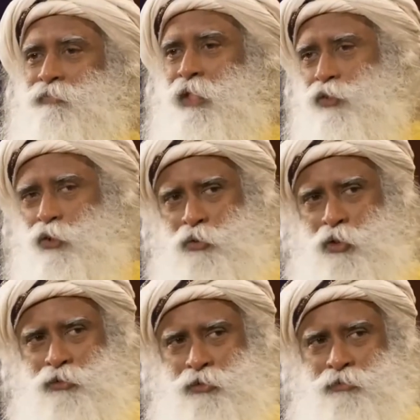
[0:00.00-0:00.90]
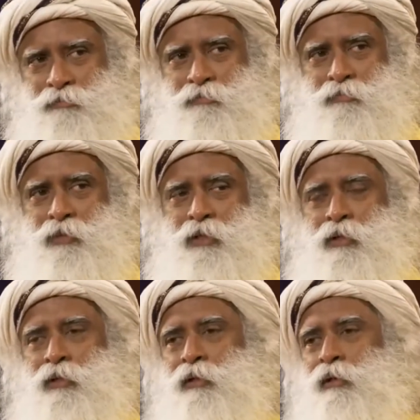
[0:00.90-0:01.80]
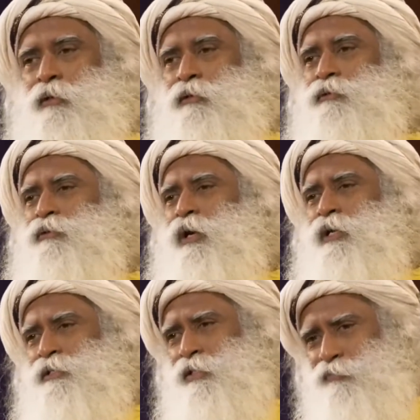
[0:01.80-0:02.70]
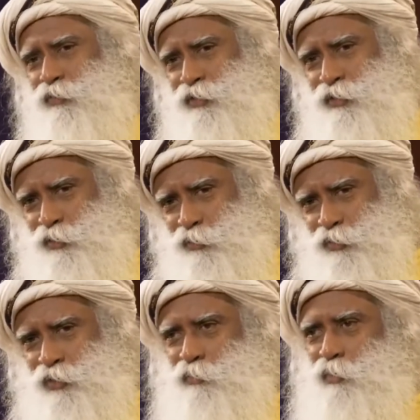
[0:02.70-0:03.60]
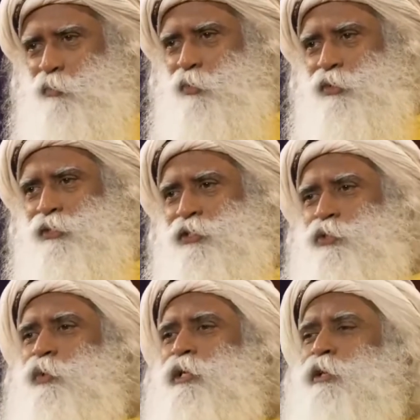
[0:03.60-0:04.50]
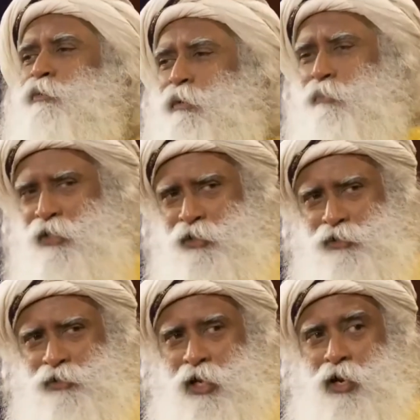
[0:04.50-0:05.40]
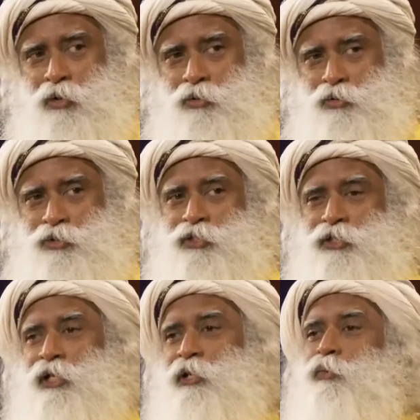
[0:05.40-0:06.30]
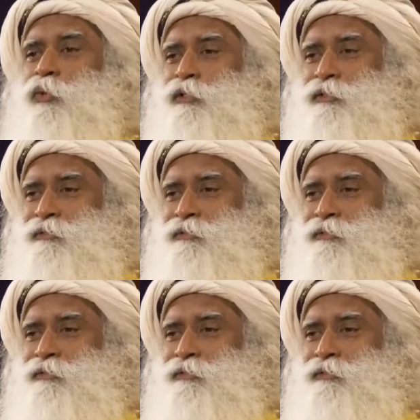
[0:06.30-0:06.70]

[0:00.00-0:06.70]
That's all you got. So I said, we're teaching you a simple process, 21 minutes, how to turn inward.